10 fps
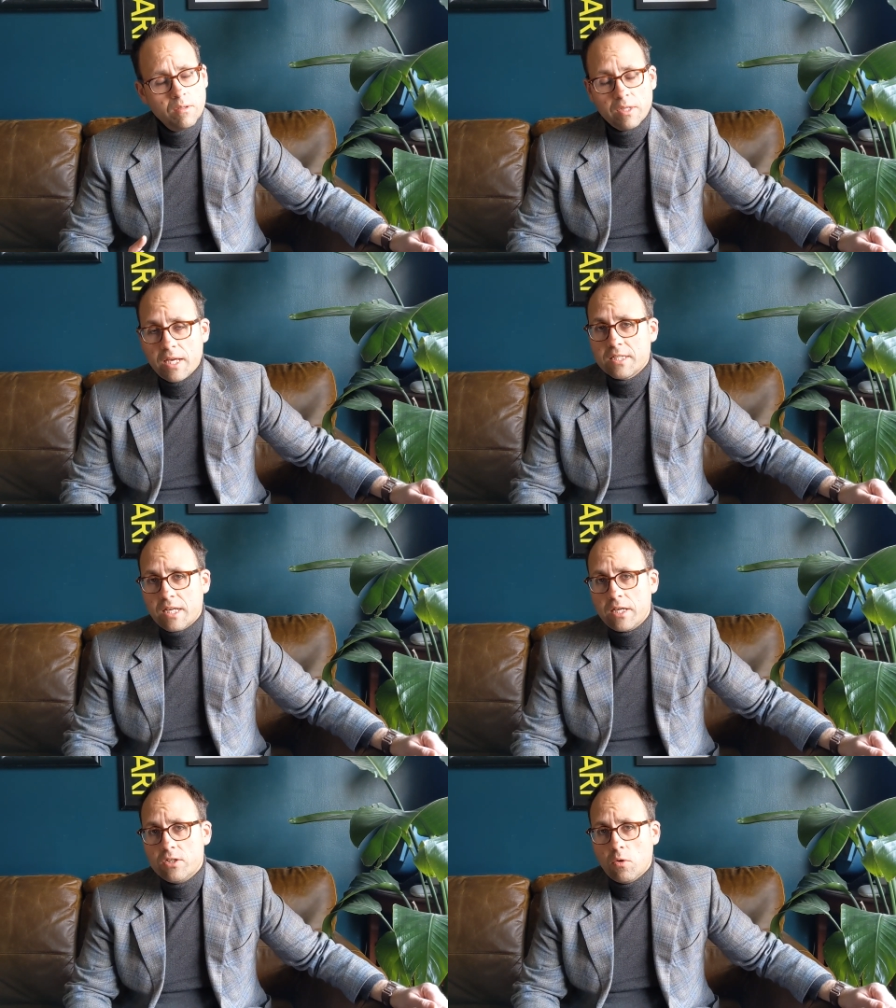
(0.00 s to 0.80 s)
there's
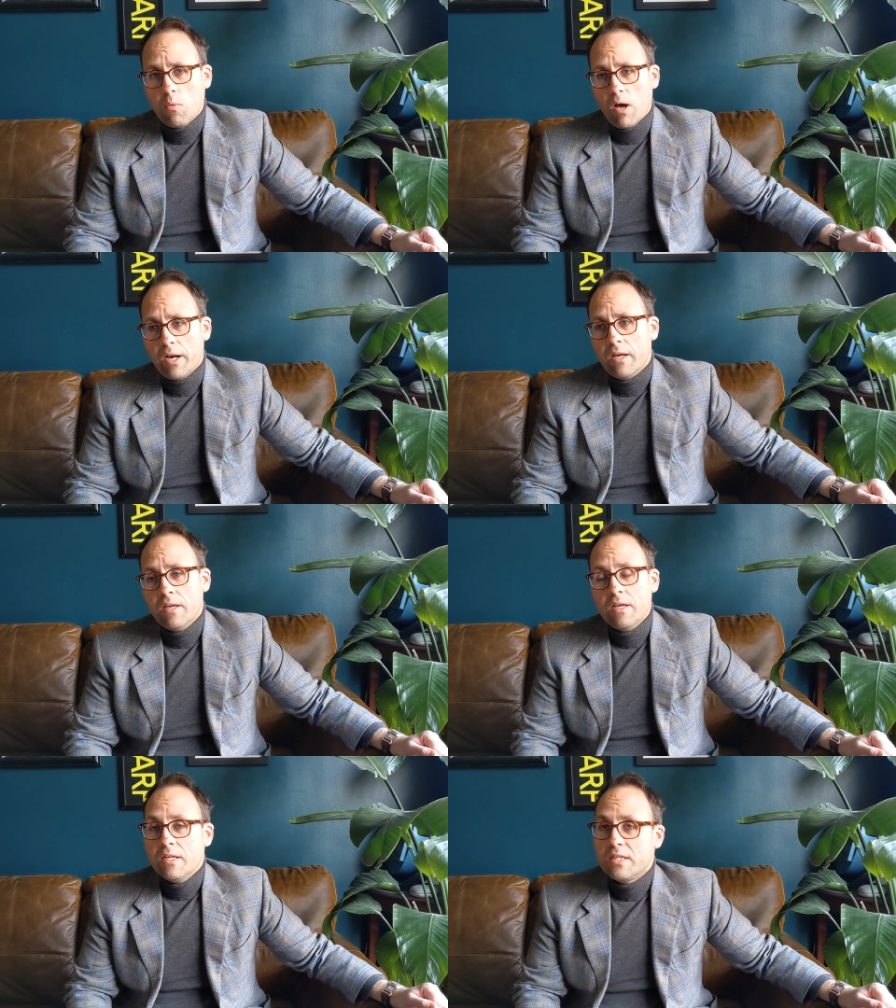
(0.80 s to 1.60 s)
danger one.
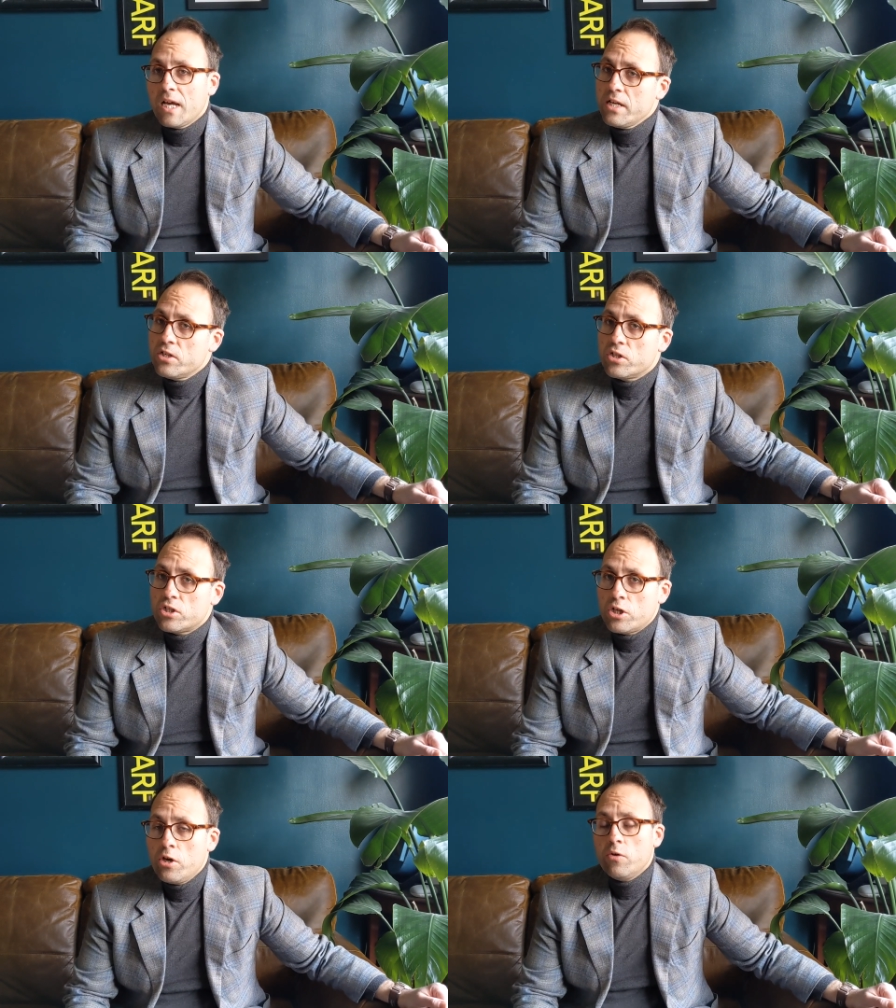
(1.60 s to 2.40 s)
Danger
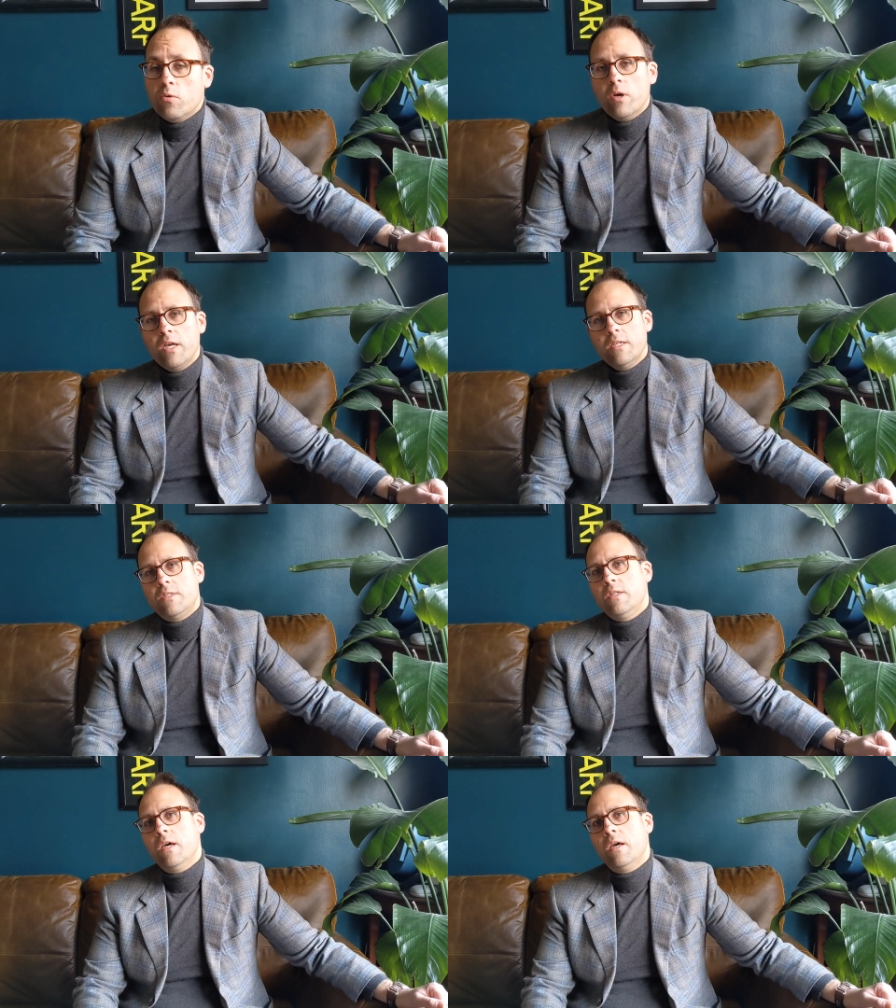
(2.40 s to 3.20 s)
two
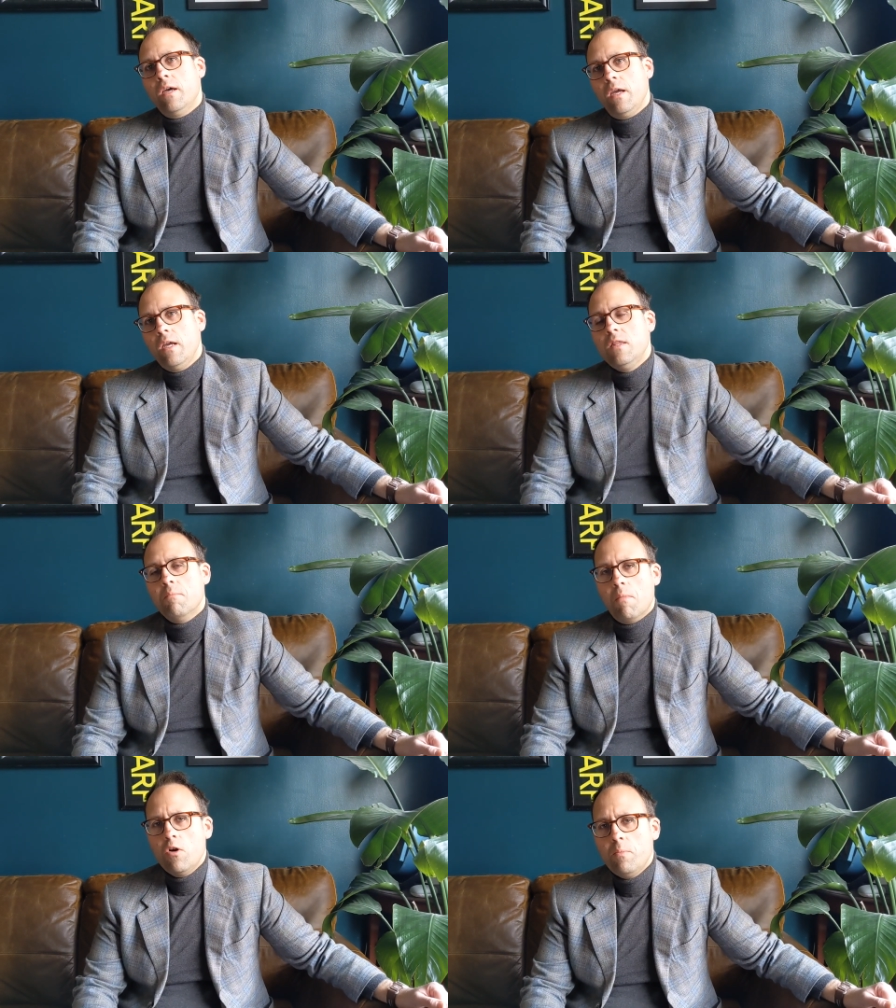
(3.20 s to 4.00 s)
is that in the
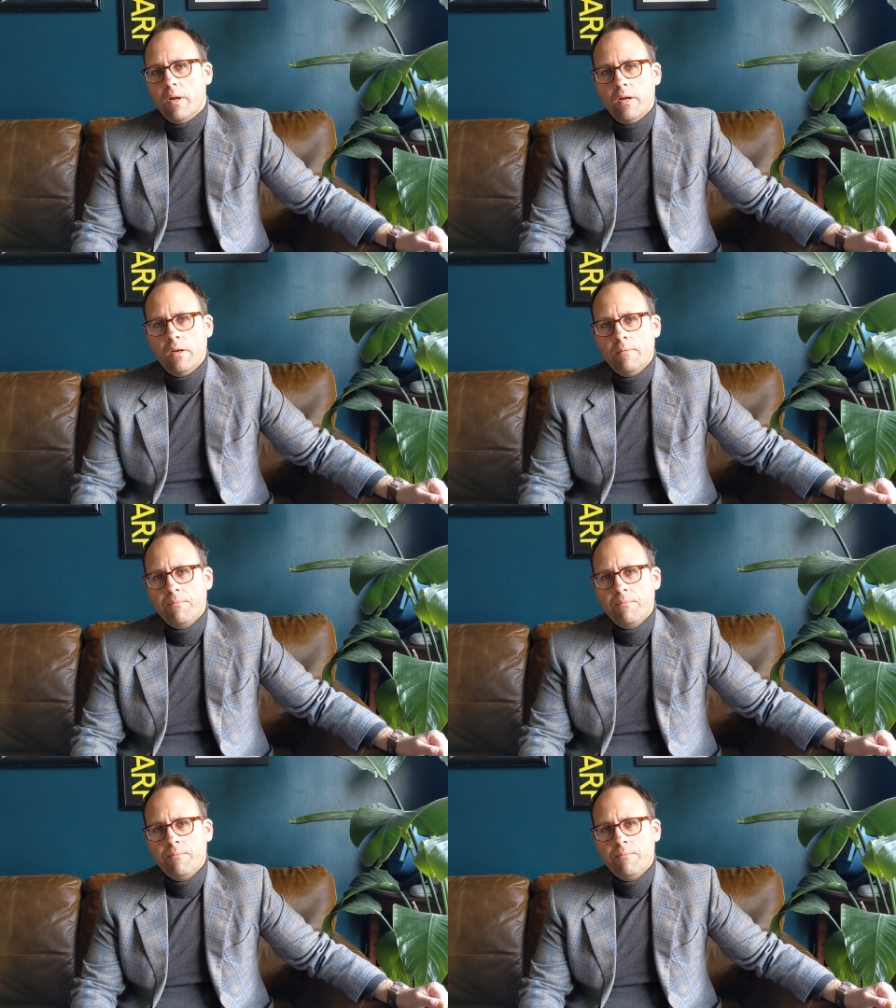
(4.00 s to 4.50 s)
moment,